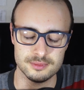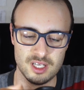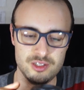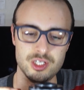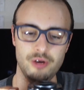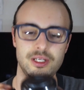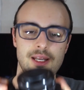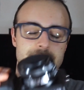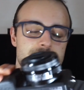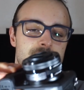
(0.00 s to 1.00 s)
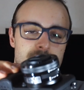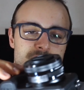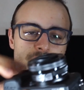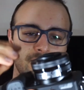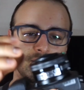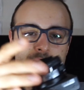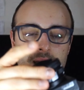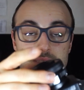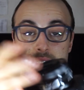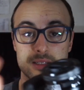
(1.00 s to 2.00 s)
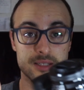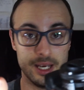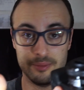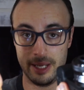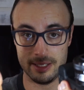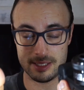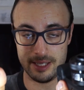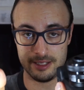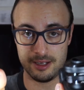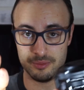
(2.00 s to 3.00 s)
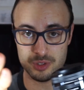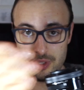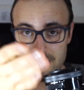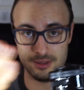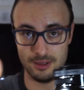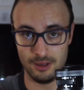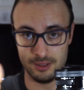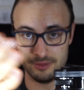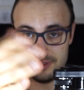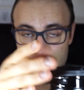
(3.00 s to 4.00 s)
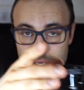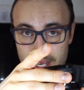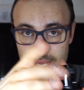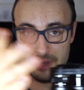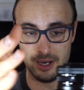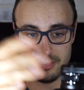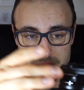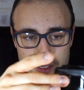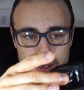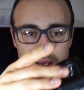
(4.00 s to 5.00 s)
So the lens that comes out of the box is the same lens that comes with all of the A models,